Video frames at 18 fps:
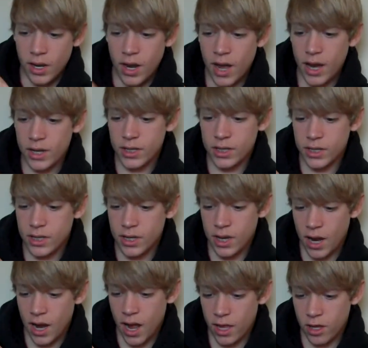
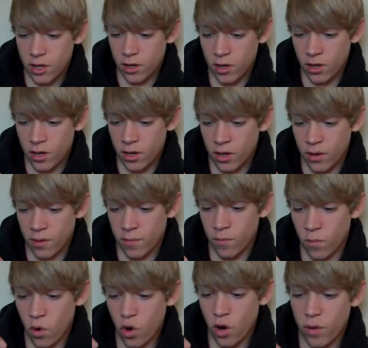Next, I got the
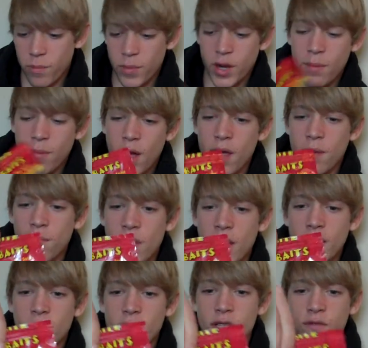more Big Bite
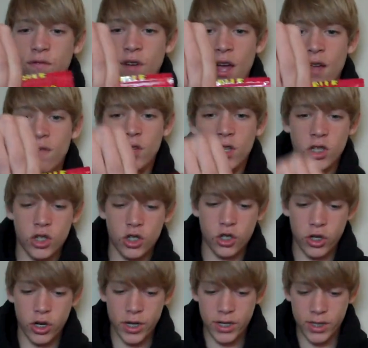Baits 5 inch
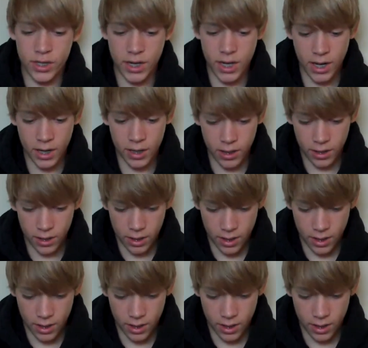trick stick.